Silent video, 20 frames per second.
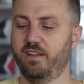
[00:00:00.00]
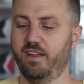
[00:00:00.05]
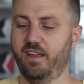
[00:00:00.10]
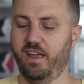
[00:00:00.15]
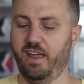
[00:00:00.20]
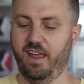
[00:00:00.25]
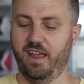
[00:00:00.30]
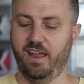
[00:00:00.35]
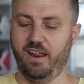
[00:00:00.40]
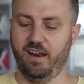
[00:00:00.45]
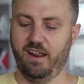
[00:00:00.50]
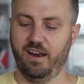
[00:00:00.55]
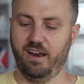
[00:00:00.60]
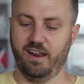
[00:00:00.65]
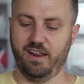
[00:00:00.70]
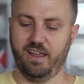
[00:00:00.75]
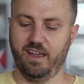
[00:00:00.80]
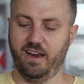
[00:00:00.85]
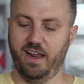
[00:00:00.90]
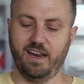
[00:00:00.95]
And, and
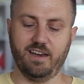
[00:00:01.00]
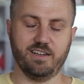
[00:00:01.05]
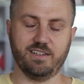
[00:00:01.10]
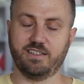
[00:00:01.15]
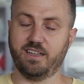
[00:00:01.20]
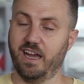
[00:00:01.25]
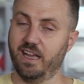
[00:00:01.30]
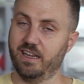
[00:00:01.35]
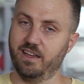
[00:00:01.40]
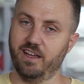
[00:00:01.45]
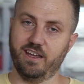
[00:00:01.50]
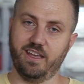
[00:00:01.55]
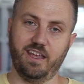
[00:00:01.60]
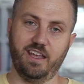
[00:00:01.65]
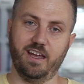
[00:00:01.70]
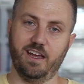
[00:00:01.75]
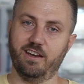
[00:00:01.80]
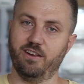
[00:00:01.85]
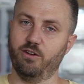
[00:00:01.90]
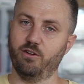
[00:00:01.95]
again, I just got
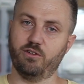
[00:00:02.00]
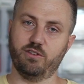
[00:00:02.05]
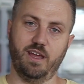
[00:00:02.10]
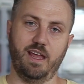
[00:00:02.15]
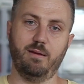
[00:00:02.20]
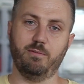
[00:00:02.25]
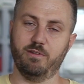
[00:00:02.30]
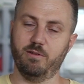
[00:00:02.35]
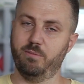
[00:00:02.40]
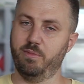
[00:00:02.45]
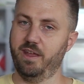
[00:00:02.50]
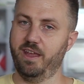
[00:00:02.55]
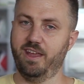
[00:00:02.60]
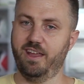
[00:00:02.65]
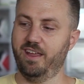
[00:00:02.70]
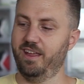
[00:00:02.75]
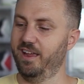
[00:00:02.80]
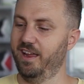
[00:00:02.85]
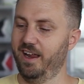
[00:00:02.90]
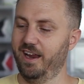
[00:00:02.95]
lucky. I don't claim to
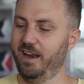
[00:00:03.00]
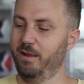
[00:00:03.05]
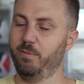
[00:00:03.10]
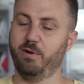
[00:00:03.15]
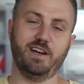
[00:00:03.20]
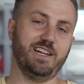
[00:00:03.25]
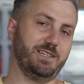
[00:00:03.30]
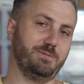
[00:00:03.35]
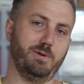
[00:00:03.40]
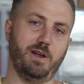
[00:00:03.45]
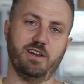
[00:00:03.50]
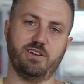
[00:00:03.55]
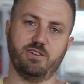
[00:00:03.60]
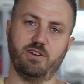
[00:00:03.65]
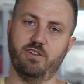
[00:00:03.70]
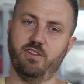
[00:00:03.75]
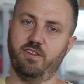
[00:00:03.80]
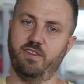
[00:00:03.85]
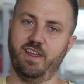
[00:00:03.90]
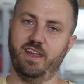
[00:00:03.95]
be anybody
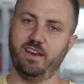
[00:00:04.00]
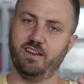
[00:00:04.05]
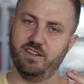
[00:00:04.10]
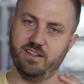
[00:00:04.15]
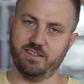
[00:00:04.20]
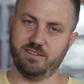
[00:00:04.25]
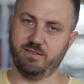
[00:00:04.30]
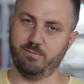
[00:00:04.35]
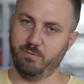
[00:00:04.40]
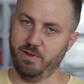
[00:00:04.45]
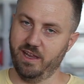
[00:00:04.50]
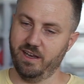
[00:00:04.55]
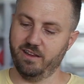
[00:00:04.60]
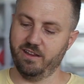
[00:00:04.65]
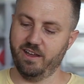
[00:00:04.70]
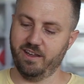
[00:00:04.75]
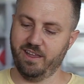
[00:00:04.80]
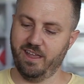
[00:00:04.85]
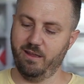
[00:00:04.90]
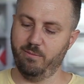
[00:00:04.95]
special other than just getting
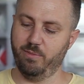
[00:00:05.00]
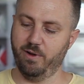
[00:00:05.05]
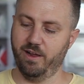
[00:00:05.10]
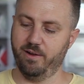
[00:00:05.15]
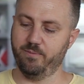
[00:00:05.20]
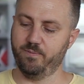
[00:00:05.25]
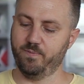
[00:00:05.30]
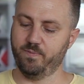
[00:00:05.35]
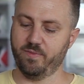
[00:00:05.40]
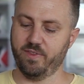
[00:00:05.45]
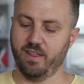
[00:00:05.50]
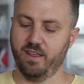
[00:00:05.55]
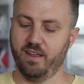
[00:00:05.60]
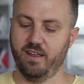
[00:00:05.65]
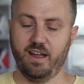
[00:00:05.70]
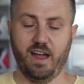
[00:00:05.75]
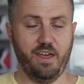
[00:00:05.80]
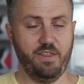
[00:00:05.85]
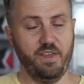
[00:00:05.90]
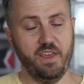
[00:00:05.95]
lucky, but
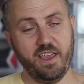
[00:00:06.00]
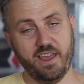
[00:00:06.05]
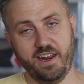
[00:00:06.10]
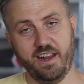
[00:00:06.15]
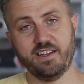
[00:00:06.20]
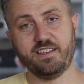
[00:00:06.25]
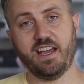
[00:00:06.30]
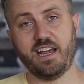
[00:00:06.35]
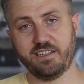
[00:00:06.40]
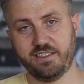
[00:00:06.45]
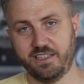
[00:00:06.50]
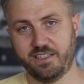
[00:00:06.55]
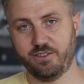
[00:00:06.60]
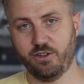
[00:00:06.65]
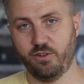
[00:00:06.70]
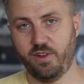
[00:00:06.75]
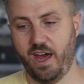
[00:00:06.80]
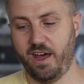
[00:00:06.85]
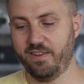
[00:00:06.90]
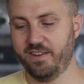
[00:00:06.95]
I think it is actually
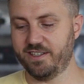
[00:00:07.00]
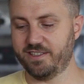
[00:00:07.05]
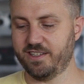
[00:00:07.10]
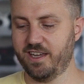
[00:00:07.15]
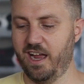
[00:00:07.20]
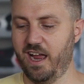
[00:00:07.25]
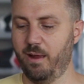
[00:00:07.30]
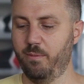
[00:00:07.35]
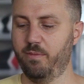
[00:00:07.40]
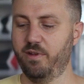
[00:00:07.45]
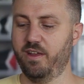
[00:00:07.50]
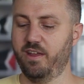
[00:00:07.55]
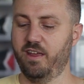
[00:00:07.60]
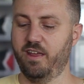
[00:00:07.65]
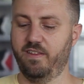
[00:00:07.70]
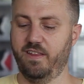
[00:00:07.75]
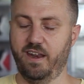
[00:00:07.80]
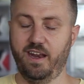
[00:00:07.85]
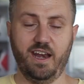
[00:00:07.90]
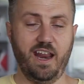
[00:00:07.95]
sold out this time.
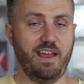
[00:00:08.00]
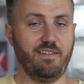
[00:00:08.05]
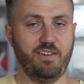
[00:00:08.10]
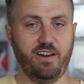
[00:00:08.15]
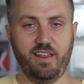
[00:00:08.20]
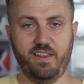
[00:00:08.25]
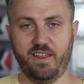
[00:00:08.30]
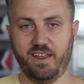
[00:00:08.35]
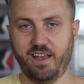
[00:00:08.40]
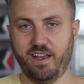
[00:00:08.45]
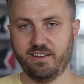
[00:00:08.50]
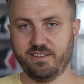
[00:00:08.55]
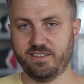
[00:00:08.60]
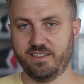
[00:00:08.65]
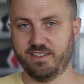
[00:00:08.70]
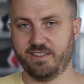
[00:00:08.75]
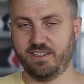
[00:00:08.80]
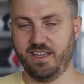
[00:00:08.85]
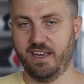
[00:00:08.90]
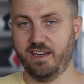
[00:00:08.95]
They didn't have anything else
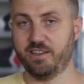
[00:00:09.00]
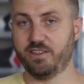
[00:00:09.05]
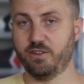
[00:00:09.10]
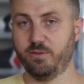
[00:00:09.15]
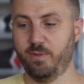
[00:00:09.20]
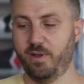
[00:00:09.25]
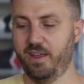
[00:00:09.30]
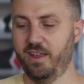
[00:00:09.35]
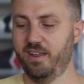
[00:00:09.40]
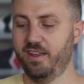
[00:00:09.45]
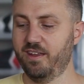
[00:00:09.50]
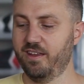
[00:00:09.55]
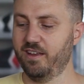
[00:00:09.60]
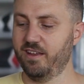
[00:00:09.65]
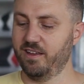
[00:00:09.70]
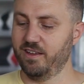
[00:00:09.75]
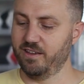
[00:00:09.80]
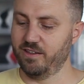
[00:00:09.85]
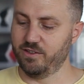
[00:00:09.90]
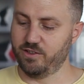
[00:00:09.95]
to send to me.
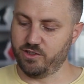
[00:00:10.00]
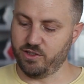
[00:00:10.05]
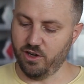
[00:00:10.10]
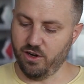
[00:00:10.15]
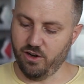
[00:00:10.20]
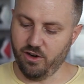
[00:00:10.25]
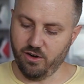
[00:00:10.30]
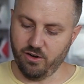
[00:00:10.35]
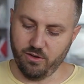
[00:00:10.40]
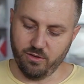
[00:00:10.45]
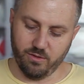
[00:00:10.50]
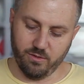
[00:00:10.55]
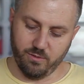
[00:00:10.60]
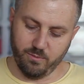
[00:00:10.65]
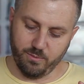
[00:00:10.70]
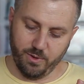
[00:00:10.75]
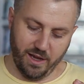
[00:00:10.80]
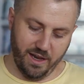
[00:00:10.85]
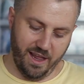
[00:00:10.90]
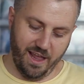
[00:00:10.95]
So,
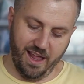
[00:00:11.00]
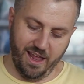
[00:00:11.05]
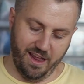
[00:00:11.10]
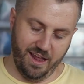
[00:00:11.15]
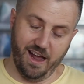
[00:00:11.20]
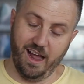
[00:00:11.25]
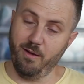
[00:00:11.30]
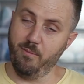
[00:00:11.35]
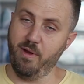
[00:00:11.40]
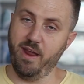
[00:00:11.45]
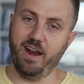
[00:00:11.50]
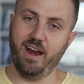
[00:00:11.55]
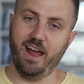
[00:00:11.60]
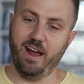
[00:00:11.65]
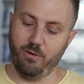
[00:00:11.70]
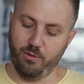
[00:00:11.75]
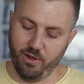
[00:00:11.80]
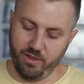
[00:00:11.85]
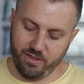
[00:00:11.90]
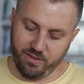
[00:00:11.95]
but hey, I made
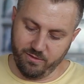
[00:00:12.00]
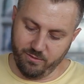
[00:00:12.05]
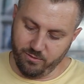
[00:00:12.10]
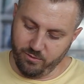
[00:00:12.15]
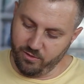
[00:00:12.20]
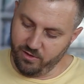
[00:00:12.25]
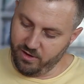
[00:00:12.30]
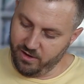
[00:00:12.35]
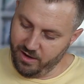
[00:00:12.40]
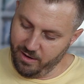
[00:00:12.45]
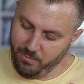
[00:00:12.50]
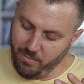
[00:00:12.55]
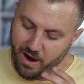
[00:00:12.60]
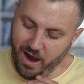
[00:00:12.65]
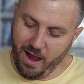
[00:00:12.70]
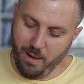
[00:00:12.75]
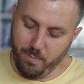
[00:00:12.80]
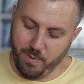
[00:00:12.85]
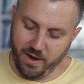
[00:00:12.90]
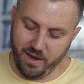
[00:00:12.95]
out with, in
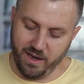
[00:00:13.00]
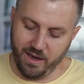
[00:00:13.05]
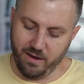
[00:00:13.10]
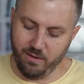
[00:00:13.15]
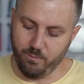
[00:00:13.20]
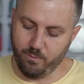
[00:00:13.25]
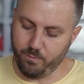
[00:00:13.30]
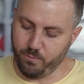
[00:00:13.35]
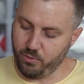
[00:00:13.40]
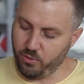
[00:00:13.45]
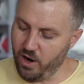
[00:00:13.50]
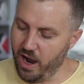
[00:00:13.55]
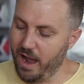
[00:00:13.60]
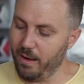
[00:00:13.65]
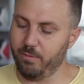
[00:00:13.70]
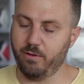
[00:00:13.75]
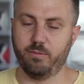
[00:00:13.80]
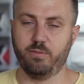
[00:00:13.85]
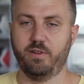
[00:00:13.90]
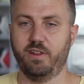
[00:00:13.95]
my opinion,
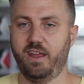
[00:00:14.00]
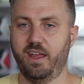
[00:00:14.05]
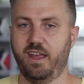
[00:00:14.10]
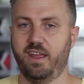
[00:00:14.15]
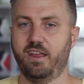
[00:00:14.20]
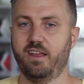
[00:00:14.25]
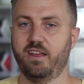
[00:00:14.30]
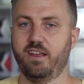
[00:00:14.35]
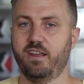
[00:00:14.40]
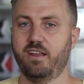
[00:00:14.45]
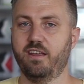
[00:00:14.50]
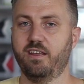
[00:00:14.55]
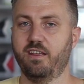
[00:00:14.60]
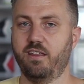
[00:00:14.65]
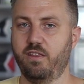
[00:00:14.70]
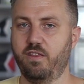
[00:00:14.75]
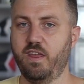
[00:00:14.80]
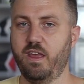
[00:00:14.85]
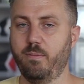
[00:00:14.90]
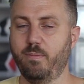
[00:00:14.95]
probably
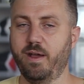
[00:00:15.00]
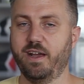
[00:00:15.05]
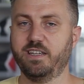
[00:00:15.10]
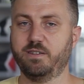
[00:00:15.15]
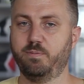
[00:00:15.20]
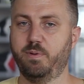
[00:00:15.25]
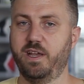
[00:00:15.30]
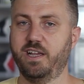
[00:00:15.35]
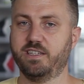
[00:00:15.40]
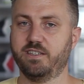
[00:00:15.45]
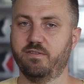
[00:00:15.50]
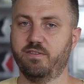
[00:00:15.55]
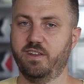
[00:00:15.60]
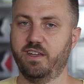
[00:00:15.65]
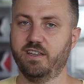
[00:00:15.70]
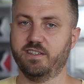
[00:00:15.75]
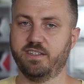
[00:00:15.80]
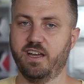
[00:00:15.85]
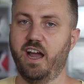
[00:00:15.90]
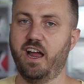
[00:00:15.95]
the best piece of
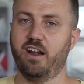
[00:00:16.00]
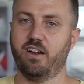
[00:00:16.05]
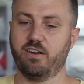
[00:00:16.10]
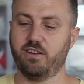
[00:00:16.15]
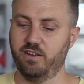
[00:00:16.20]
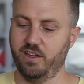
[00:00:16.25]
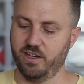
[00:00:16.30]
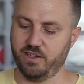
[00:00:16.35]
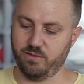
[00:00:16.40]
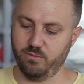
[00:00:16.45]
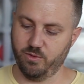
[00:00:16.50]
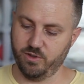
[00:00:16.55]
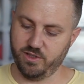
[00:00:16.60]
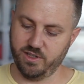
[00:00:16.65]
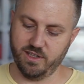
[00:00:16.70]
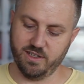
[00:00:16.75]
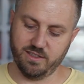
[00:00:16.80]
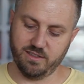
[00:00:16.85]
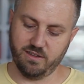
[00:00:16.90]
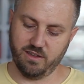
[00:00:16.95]
the entire collection, which
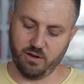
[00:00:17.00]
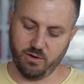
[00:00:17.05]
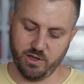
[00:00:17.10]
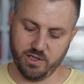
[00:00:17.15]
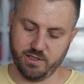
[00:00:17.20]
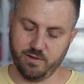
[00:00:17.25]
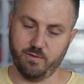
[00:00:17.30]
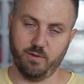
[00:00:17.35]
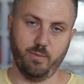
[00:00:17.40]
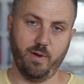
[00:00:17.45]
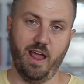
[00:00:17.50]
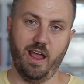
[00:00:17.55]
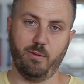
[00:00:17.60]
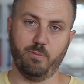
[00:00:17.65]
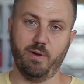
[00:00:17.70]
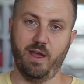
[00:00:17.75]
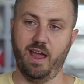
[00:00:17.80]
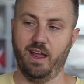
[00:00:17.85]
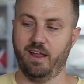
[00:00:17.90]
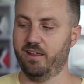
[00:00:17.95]
is the Christopher
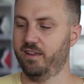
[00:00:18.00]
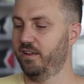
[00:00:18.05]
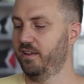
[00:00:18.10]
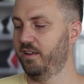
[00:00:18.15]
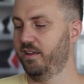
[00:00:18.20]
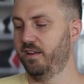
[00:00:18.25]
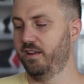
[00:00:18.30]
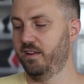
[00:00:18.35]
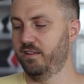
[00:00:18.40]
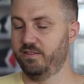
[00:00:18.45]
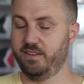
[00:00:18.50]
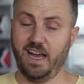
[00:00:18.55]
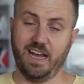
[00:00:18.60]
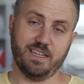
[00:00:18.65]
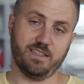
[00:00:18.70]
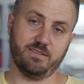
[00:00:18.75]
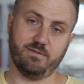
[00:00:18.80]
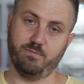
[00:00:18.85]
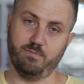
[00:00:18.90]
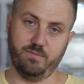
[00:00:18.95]
backpack.
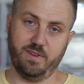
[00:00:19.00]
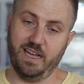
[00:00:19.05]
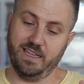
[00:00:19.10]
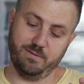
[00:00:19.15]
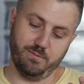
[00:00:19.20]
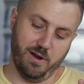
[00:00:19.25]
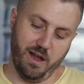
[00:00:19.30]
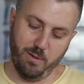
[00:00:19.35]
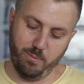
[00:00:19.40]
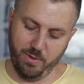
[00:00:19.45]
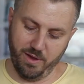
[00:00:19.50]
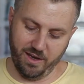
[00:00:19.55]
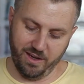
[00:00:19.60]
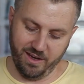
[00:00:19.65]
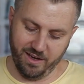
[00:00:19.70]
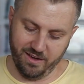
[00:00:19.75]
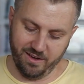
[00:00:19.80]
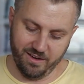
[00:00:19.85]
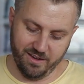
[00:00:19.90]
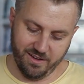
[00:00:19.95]
That's, that's my
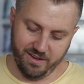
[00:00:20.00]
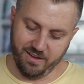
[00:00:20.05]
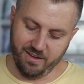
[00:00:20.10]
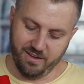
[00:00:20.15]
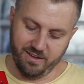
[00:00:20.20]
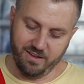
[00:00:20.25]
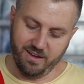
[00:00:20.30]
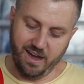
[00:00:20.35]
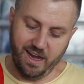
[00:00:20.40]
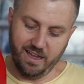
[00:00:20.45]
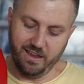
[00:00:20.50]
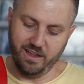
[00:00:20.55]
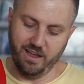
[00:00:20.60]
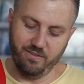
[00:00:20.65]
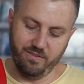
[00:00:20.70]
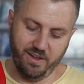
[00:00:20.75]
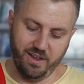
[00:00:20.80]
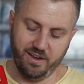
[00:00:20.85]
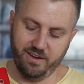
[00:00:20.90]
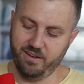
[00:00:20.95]
opinion. I
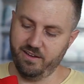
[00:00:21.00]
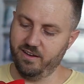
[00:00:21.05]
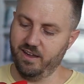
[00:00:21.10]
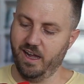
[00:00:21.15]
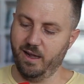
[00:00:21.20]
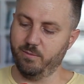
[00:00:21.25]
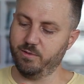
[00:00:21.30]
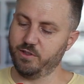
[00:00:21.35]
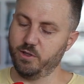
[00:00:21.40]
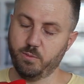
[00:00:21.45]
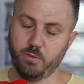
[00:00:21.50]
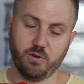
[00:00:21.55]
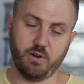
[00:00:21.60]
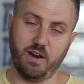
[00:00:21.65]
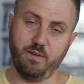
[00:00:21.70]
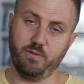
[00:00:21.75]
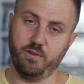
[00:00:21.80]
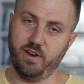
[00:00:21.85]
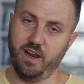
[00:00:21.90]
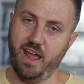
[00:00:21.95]
love it. I'm super
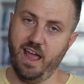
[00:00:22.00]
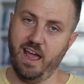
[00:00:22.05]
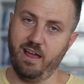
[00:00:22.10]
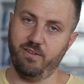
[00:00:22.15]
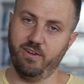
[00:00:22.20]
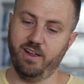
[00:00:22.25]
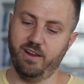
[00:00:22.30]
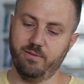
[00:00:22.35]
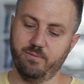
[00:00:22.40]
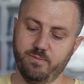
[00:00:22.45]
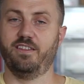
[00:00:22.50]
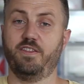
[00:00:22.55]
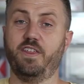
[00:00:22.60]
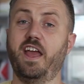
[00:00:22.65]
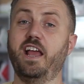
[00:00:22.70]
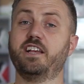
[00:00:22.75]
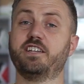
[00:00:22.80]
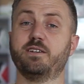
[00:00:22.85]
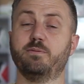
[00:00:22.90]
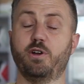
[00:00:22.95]
grateful to have it.
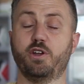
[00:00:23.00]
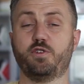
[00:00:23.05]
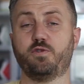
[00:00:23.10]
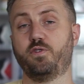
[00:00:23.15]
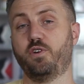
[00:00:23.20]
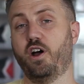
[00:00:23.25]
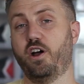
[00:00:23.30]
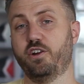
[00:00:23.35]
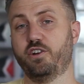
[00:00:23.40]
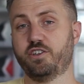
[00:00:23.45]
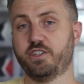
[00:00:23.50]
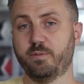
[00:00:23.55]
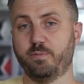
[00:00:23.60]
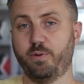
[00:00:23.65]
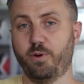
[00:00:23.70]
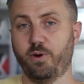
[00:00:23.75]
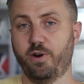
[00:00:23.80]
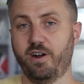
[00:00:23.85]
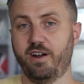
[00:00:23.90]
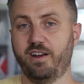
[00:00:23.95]
Thanks so much for all your
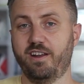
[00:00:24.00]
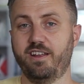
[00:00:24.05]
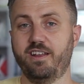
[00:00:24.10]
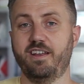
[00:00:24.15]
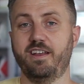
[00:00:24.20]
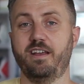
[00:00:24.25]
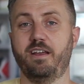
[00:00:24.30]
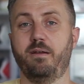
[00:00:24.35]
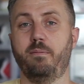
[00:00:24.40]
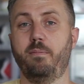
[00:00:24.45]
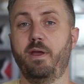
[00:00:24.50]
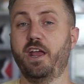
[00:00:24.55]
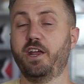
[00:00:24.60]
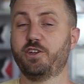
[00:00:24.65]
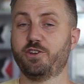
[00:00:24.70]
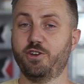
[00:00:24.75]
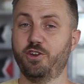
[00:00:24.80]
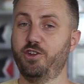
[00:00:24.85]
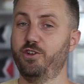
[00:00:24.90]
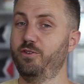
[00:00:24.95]
support. Make
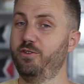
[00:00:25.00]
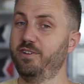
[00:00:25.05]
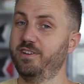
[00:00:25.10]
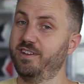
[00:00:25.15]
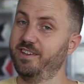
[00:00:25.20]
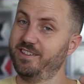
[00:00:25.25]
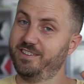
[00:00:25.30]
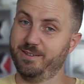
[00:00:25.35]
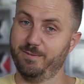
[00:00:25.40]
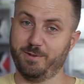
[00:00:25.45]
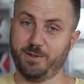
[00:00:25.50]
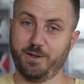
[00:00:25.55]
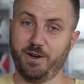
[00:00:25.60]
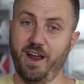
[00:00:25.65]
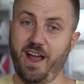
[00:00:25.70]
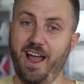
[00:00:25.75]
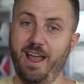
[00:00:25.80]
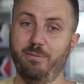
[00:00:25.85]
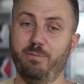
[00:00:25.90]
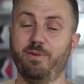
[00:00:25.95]
sure you
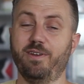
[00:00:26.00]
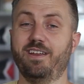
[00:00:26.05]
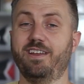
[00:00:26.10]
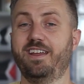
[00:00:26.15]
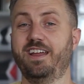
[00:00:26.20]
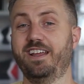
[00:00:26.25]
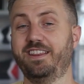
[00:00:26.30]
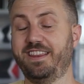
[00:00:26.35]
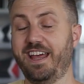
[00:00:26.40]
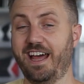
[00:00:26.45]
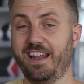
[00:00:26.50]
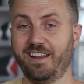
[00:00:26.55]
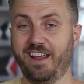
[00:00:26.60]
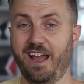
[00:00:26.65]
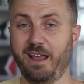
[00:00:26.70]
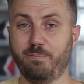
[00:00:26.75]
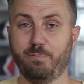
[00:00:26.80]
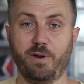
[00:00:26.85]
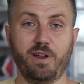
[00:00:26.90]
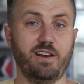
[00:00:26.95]
subscribe, hit that
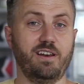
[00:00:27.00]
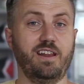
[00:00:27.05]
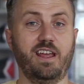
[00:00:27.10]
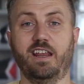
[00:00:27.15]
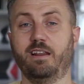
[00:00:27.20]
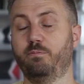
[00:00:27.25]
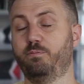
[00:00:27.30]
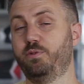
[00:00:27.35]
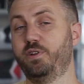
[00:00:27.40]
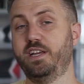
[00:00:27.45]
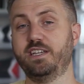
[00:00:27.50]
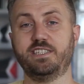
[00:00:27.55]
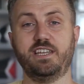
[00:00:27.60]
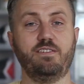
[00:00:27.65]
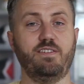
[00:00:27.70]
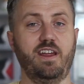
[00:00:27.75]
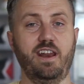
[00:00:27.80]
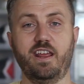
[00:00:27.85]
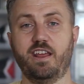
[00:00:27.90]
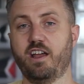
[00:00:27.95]
like button, and please
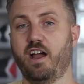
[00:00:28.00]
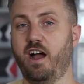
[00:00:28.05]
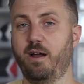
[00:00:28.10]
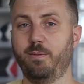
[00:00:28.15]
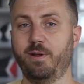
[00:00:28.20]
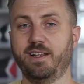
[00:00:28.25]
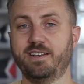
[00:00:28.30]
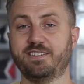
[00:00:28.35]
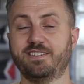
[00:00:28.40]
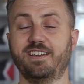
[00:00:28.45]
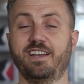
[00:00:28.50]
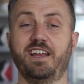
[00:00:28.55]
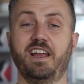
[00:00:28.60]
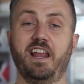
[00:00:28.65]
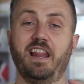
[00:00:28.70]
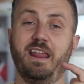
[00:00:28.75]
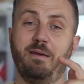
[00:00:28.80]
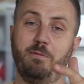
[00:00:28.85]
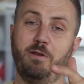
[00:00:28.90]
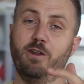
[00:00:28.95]
leave any comments.
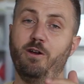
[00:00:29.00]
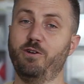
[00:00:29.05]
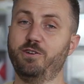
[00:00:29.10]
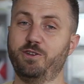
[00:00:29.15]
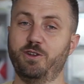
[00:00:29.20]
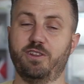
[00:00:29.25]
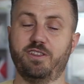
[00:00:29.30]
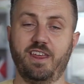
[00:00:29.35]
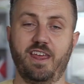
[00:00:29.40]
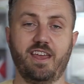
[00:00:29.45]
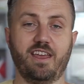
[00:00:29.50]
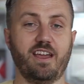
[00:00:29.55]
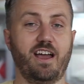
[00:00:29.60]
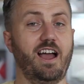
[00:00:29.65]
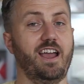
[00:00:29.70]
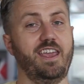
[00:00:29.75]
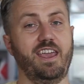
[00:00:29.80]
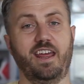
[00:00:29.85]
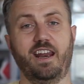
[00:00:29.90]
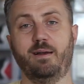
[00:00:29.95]
Let me know what you think.
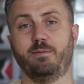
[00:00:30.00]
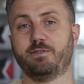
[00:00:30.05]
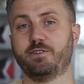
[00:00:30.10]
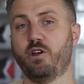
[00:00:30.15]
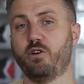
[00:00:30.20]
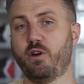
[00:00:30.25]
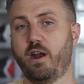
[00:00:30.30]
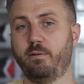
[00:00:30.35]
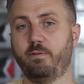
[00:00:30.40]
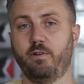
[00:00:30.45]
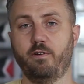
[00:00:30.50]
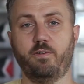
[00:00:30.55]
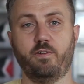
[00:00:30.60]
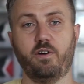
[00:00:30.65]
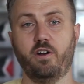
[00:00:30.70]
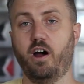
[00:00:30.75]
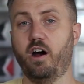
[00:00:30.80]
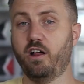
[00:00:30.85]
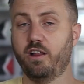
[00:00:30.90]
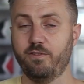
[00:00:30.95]
Again, I'm so grateful
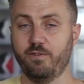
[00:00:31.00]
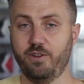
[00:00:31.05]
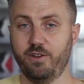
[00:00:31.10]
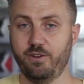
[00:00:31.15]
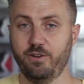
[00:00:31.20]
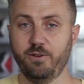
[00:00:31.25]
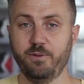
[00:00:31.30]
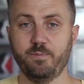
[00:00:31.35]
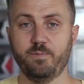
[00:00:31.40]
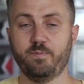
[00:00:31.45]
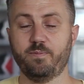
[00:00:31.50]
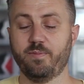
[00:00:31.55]
for all of you.